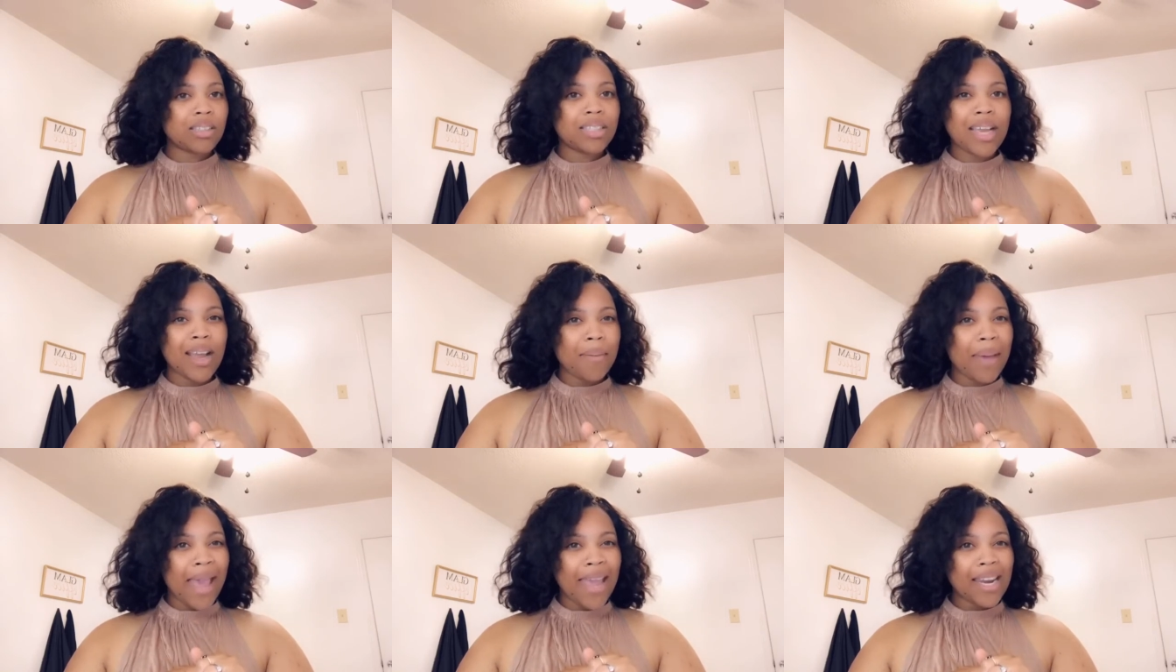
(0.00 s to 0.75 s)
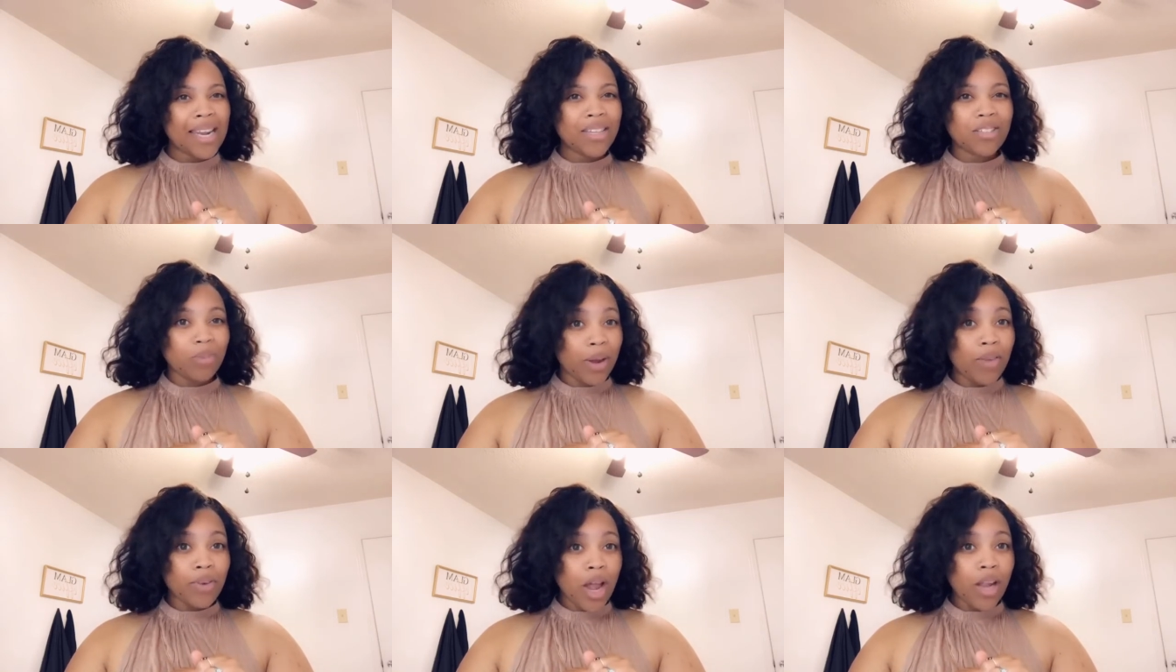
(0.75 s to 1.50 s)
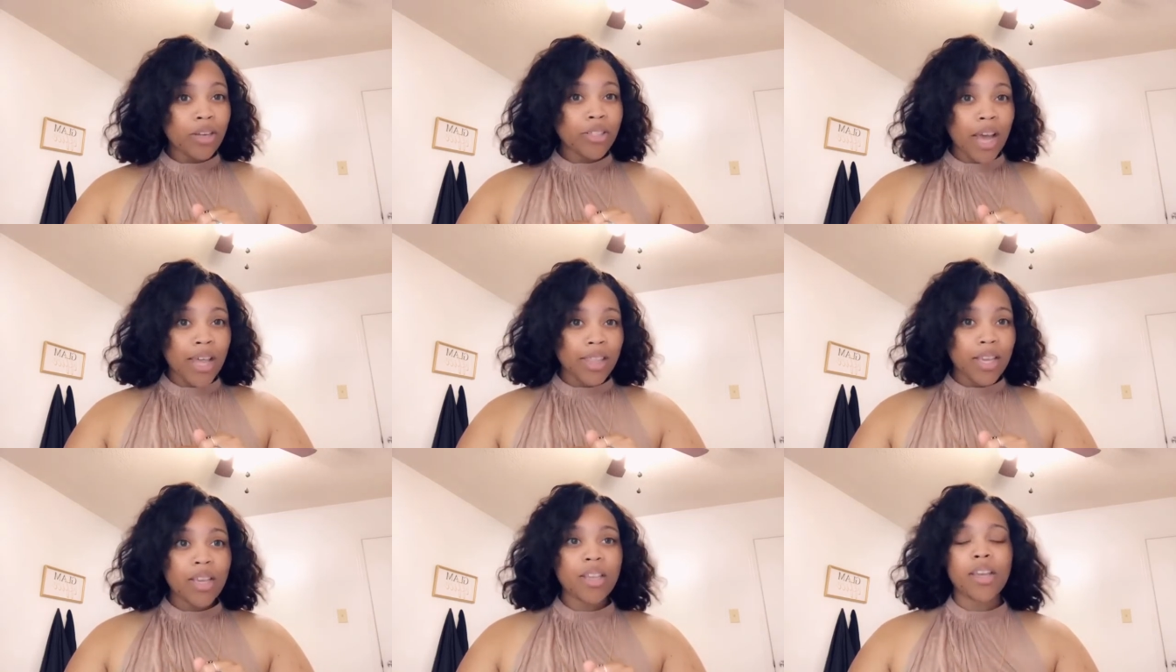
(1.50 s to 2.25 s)
$8 and $12, I
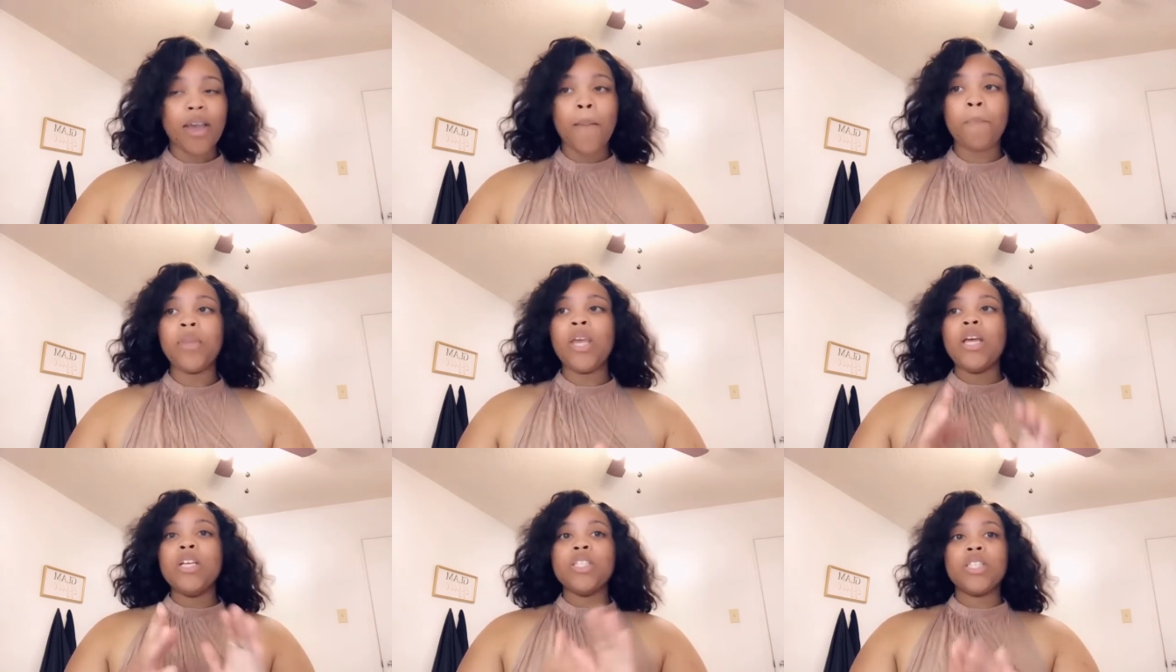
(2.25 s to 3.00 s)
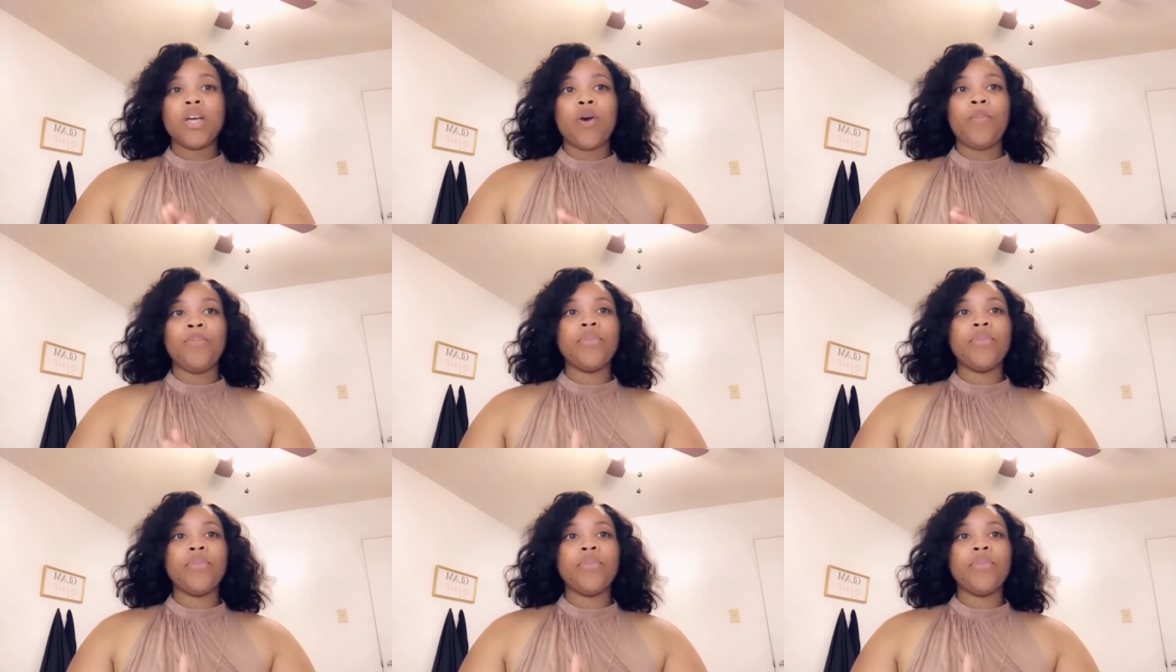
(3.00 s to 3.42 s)
think. Yeah. So